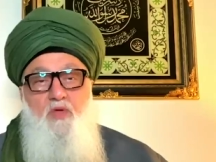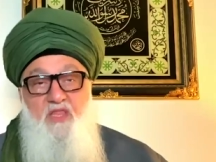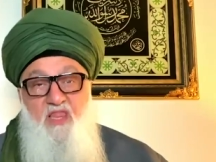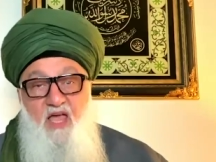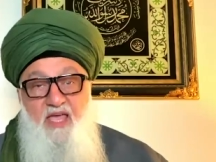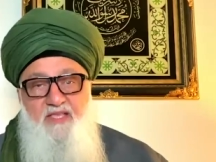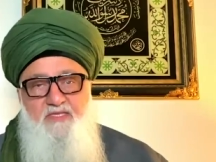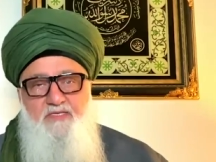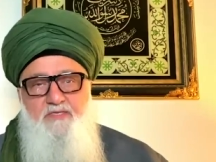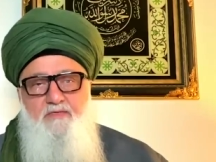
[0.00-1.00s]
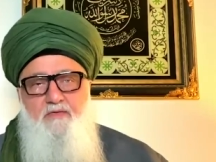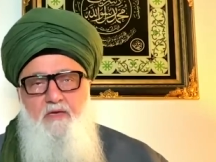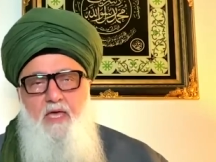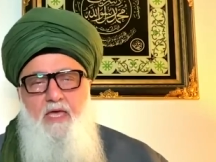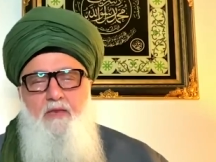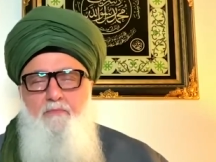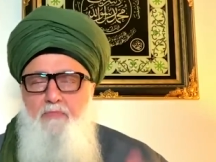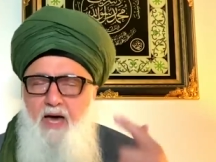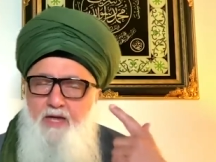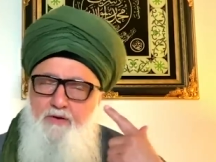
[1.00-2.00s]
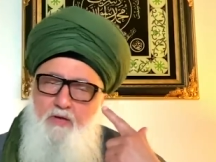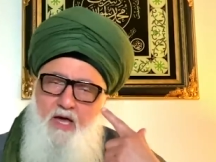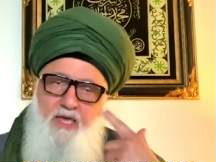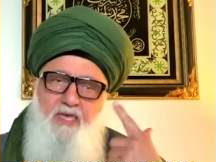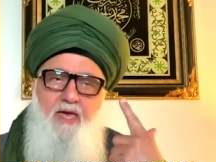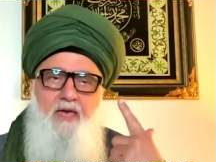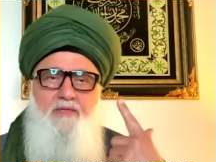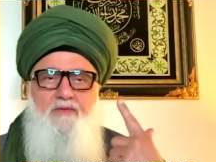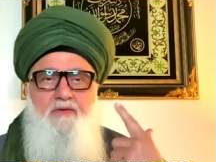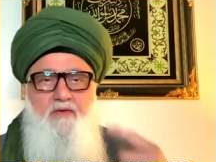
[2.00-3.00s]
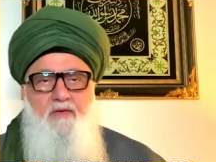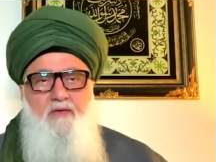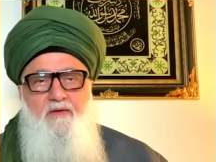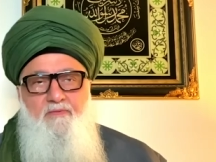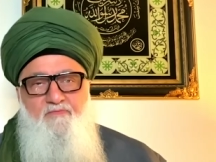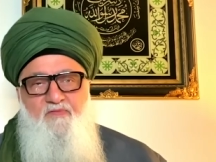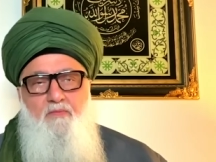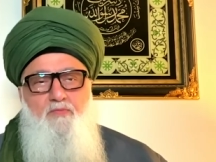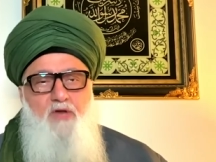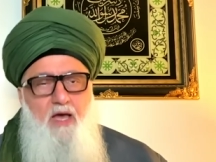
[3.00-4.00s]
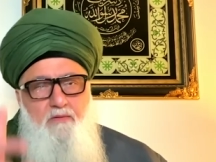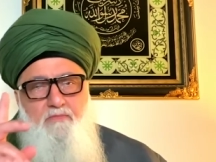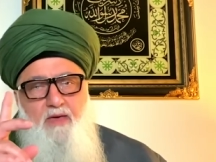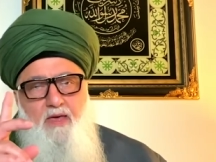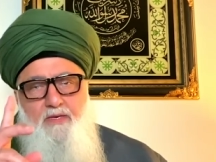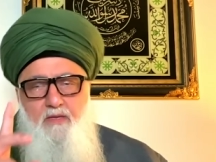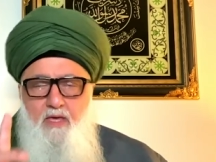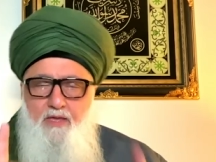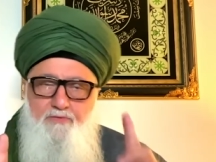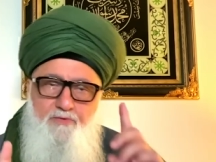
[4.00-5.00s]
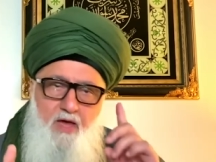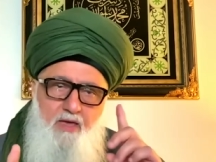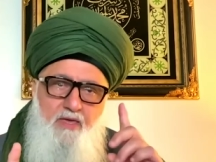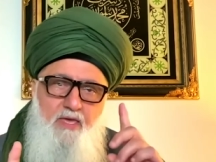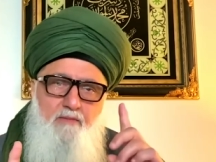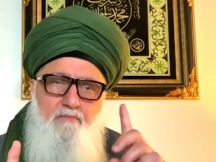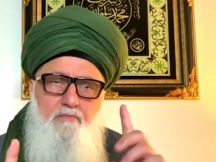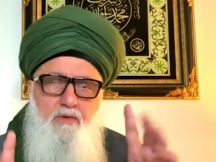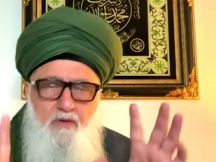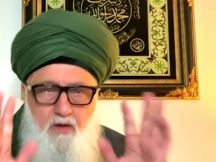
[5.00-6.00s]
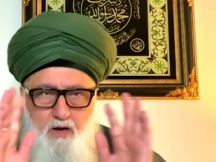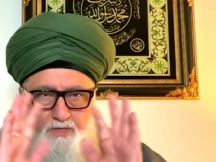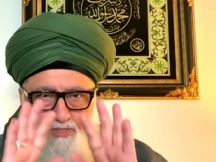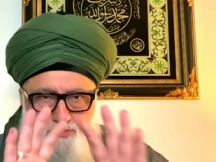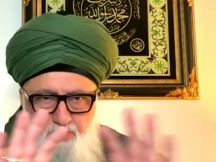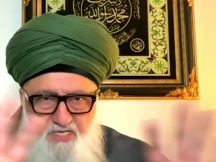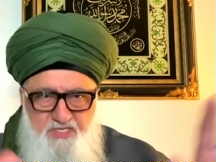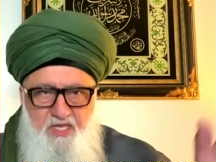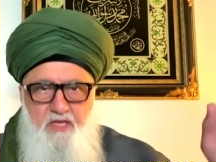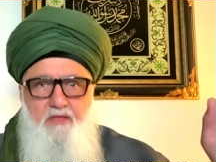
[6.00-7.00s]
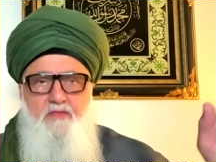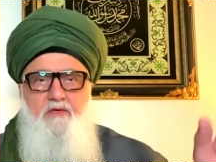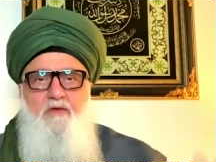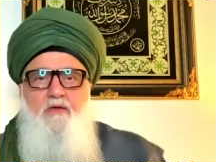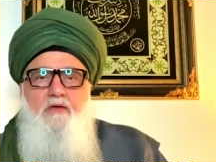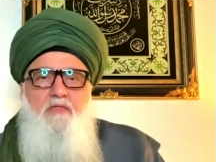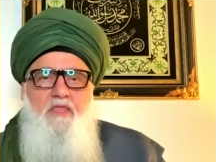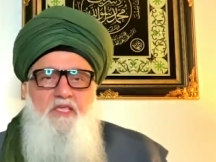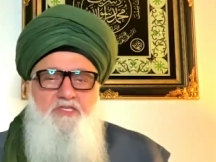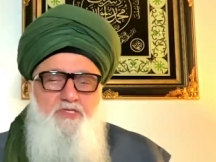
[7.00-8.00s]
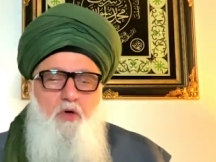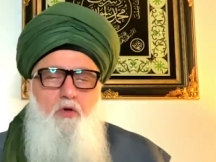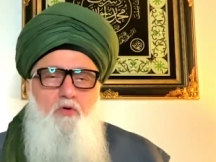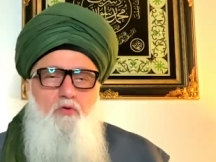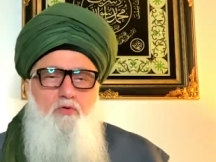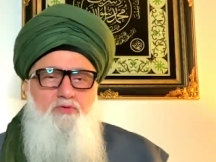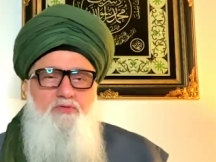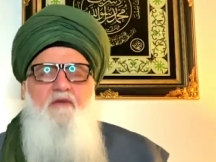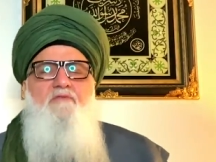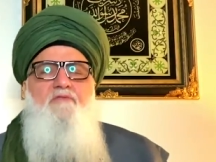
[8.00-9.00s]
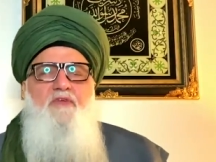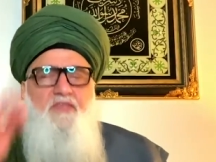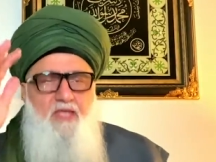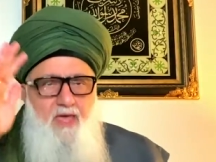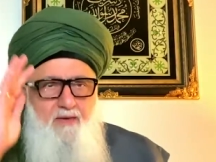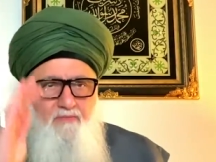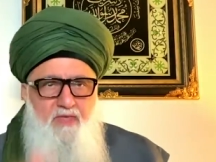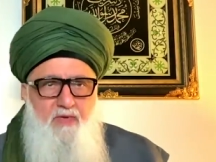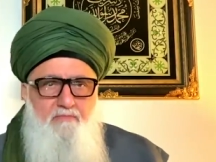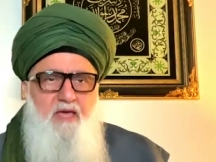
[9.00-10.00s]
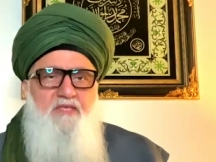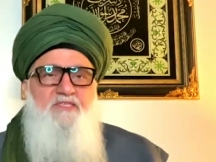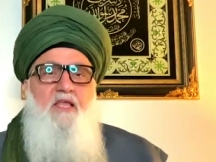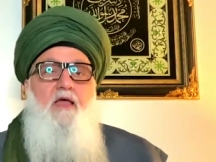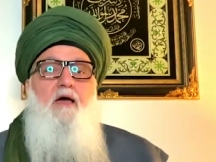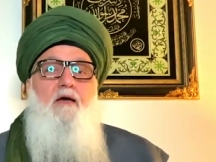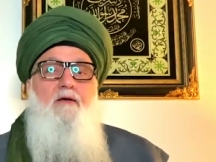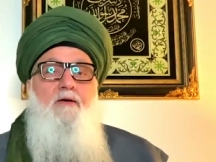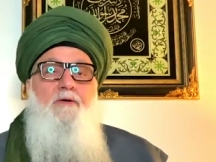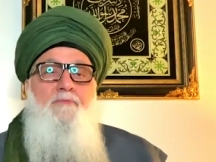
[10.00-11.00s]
with lights and bahrul hayat. From Rahman and Rahim are dressing these souls every time they make salah,